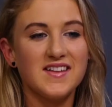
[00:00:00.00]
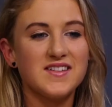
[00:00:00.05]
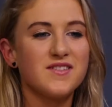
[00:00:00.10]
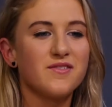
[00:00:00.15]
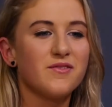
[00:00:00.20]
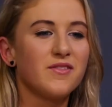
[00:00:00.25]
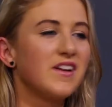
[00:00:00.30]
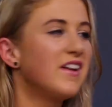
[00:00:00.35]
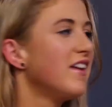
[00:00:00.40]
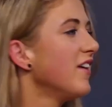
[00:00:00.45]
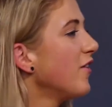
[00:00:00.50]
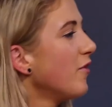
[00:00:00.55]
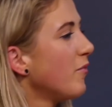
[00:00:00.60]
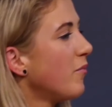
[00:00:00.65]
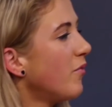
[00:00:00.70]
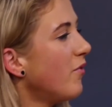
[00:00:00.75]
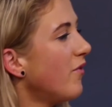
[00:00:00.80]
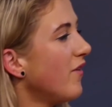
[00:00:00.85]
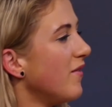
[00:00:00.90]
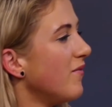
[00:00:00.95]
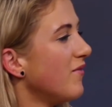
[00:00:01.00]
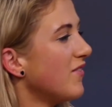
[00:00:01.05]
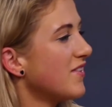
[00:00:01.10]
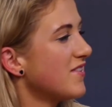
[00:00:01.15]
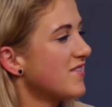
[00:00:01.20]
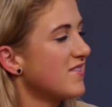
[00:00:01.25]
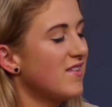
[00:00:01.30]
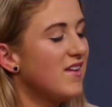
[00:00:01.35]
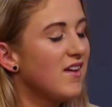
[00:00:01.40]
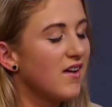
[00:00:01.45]
a really good point,
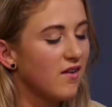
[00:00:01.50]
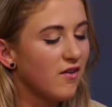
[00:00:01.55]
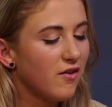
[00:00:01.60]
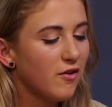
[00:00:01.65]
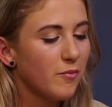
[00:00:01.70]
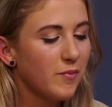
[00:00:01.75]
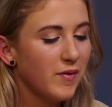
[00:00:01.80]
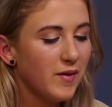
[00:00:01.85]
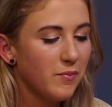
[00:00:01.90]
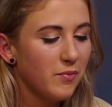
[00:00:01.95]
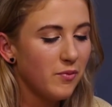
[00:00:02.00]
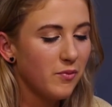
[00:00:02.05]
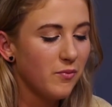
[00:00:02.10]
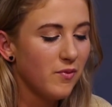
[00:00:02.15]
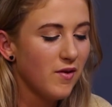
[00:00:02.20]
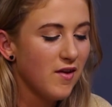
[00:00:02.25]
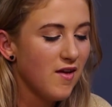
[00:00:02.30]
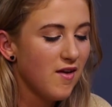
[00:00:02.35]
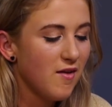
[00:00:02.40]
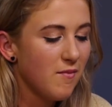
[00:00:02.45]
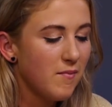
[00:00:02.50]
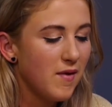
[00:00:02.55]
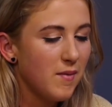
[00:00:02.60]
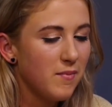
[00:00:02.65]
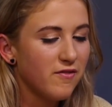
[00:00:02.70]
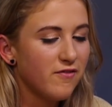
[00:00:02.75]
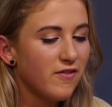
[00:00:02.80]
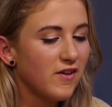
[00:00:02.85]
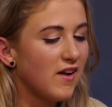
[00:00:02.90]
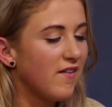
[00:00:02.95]
because a lot of people
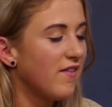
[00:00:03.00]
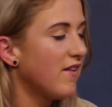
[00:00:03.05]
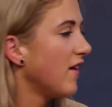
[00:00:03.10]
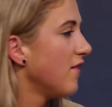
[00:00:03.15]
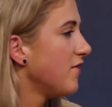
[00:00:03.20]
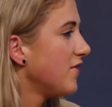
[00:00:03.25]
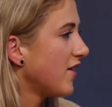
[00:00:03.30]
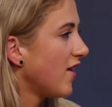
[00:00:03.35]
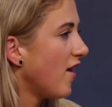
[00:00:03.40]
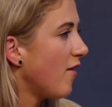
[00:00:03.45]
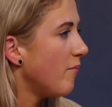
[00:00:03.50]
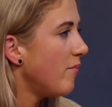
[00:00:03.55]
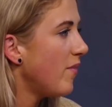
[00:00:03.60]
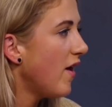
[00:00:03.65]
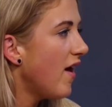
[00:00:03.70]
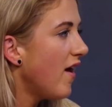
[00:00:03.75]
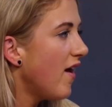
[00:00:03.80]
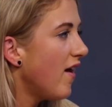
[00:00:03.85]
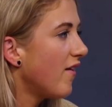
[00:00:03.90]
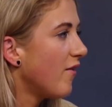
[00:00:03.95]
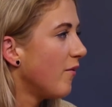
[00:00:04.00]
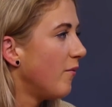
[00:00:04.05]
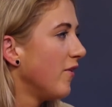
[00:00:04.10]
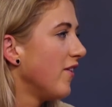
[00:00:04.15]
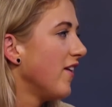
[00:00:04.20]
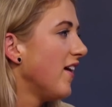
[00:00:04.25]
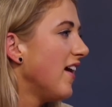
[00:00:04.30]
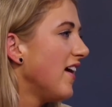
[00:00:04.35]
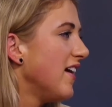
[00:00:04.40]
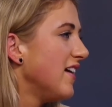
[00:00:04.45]
maybe feel like they're going to have to cut back on what
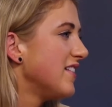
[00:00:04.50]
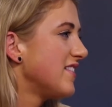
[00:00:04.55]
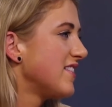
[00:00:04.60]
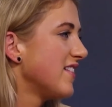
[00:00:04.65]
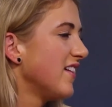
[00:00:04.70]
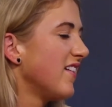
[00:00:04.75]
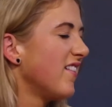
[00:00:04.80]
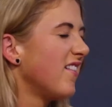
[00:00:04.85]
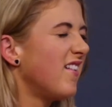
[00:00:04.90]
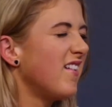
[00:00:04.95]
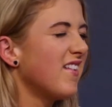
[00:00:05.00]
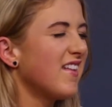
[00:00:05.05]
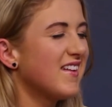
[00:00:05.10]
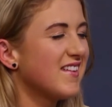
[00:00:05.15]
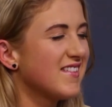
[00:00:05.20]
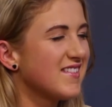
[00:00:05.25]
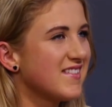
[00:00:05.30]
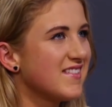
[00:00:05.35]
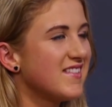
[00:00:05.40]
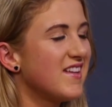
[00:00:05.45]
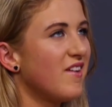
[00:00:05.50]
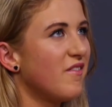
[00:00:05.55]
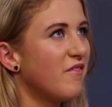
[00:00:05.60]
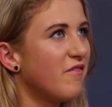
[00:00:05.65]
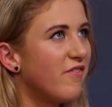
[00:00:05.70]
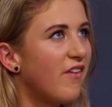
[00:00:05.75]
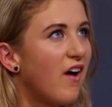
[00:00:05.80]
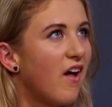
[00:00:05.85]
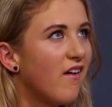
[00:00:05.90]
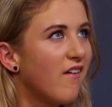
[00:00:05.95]
they're eating, and that doesn't sound
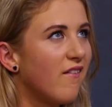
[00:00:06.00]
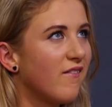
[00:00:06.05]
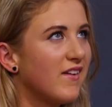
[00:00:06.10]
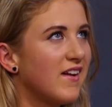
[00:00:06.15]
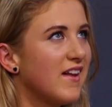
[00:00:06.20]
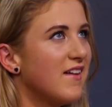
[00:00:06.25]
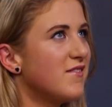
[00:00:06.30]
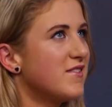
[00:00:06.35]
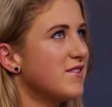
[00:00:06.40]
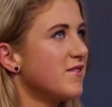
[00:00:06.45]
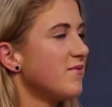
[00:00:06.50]
fun. I'm going to have to